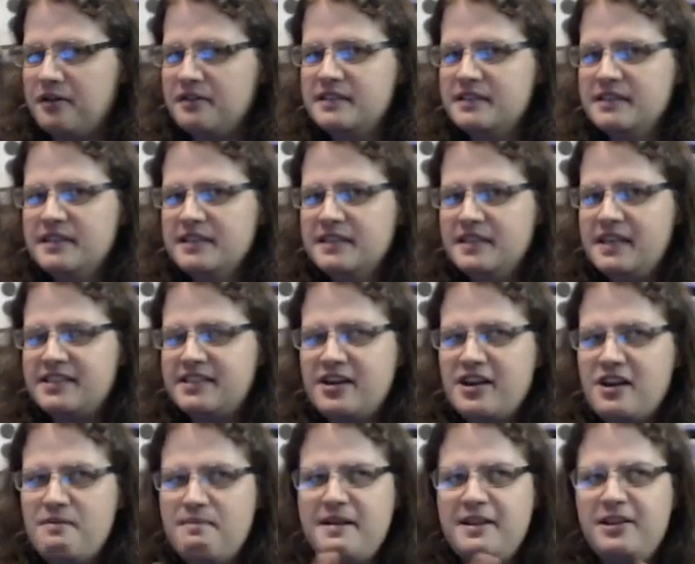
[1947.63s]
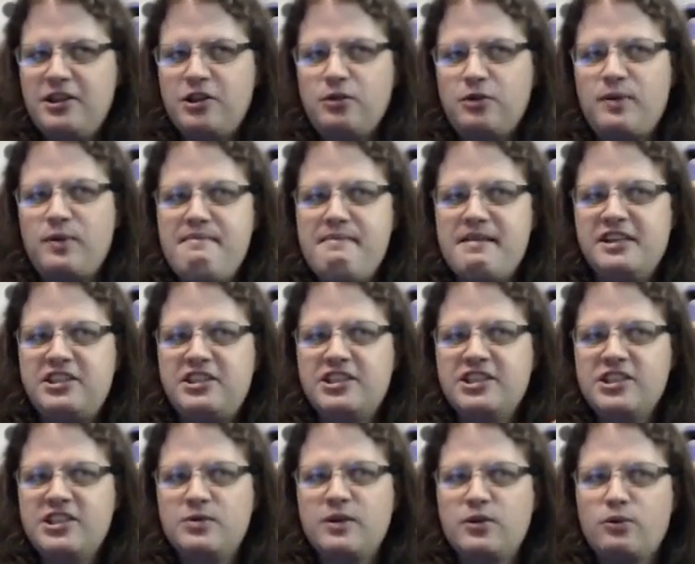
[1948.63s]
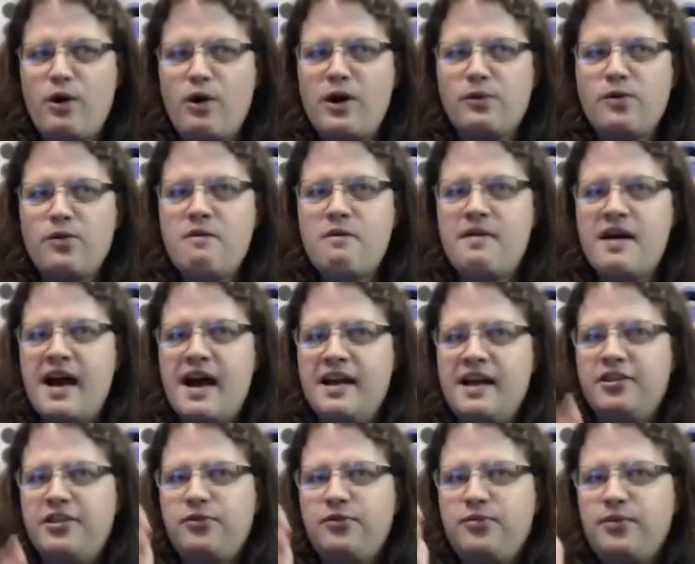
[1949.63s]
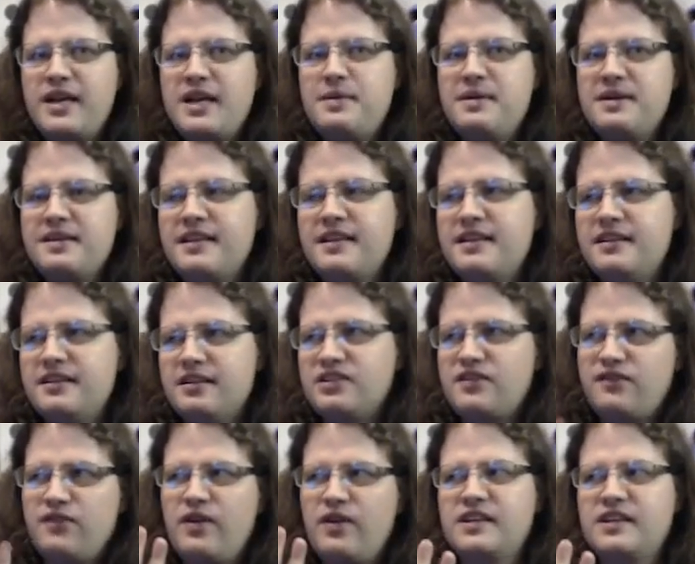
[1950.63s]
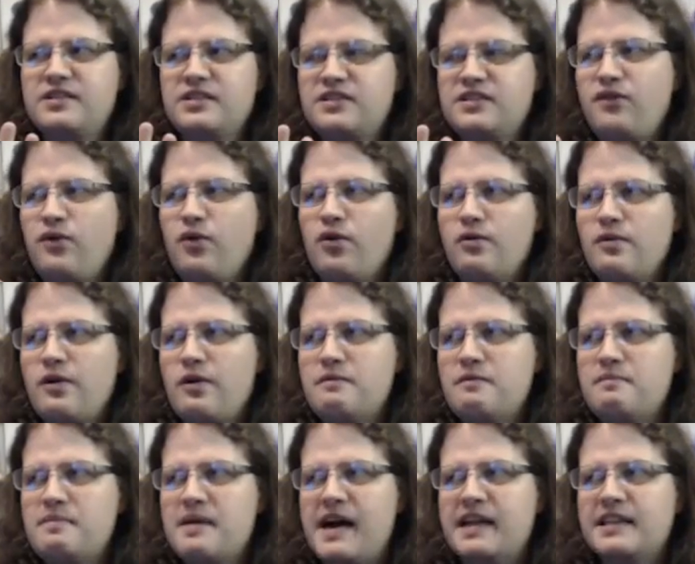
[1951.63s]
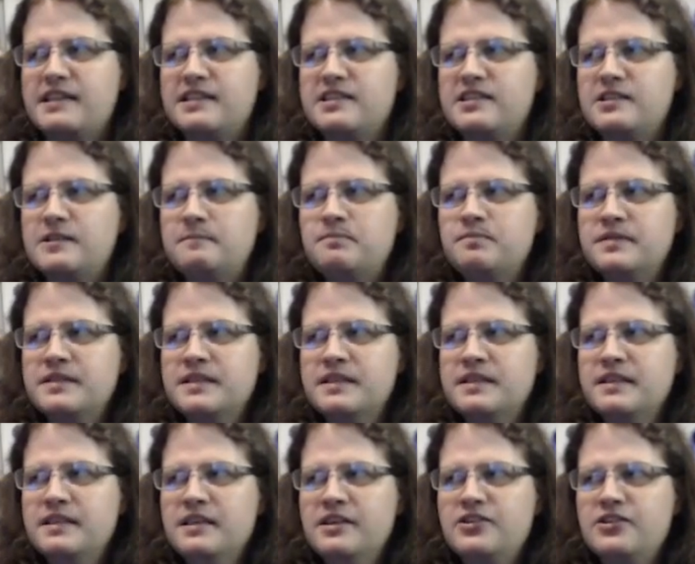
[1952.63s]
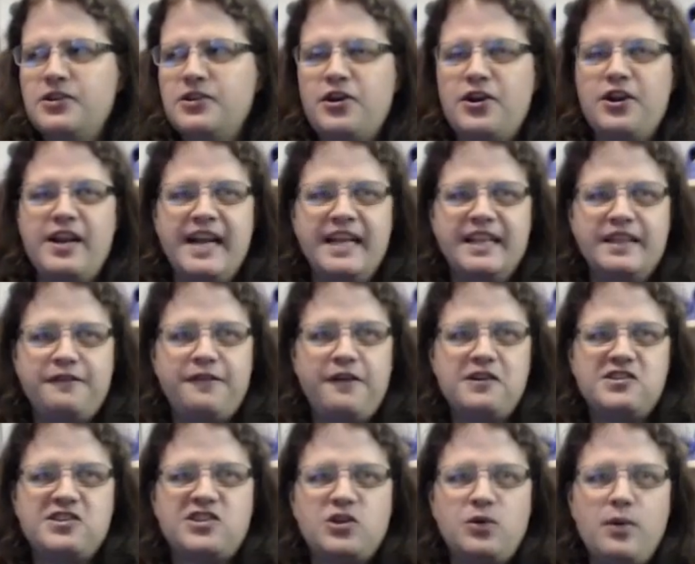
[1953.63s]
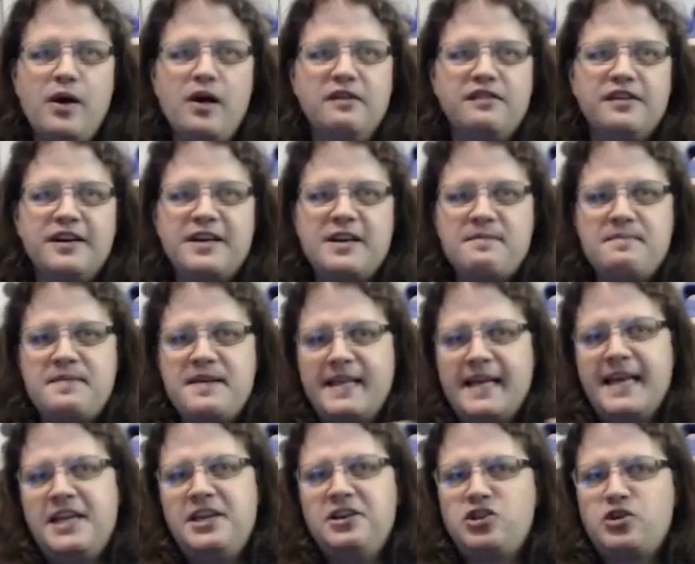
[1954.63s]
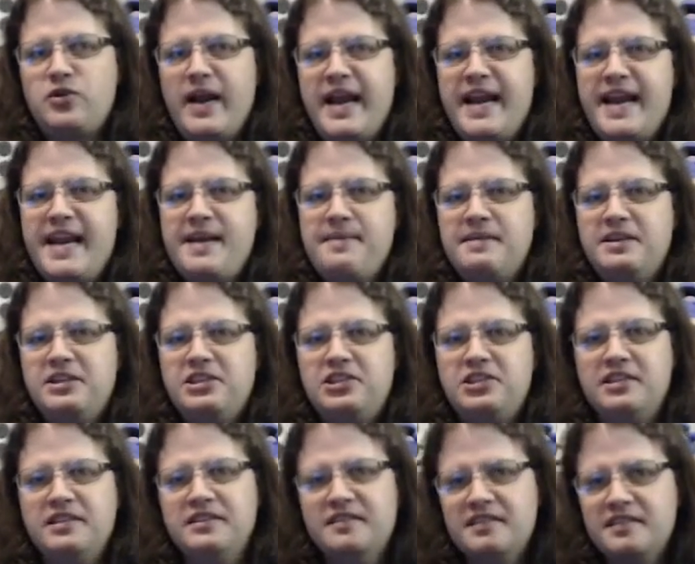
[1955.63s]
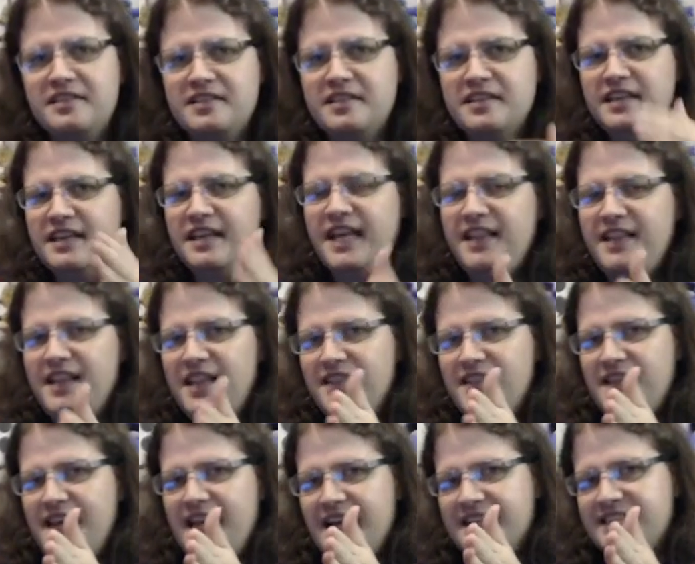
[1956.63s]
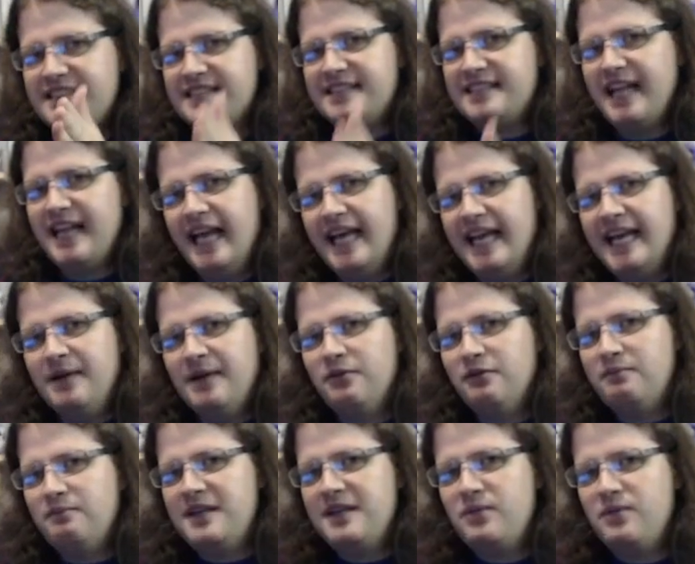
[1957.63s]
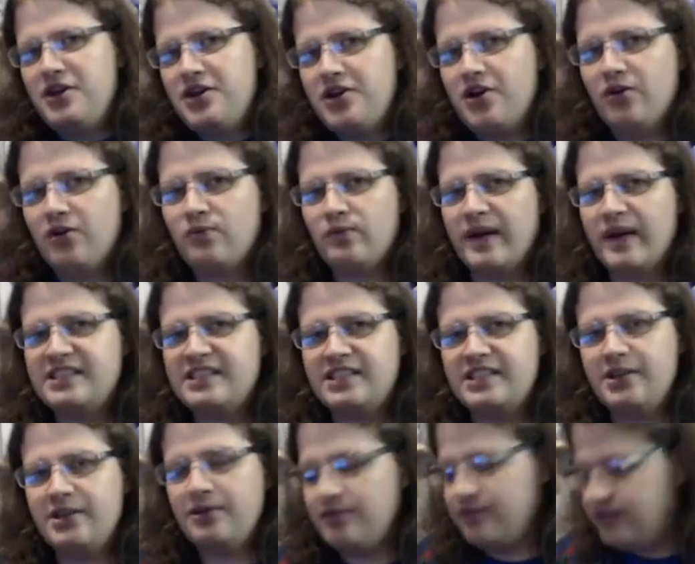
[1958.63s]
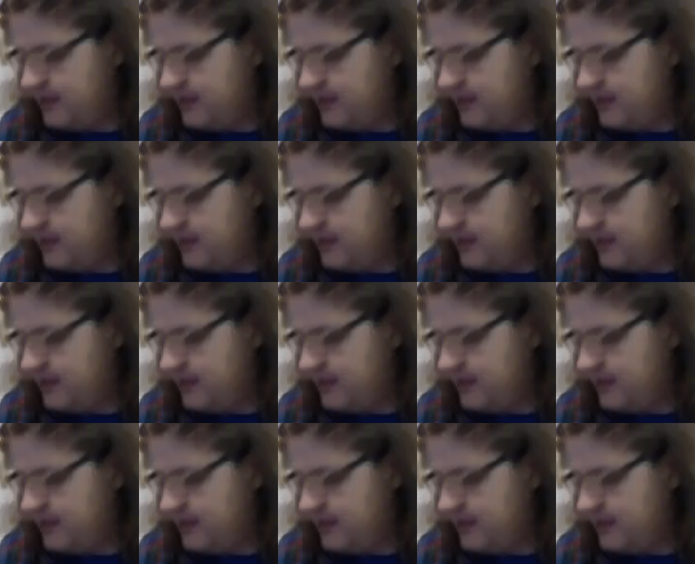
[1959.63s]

It's going to be three missions with one robot, three with the, there's because there's four robots. So you're going to get the first 12 are going to be like your training missions, and then the next 10 will be when you go rescue the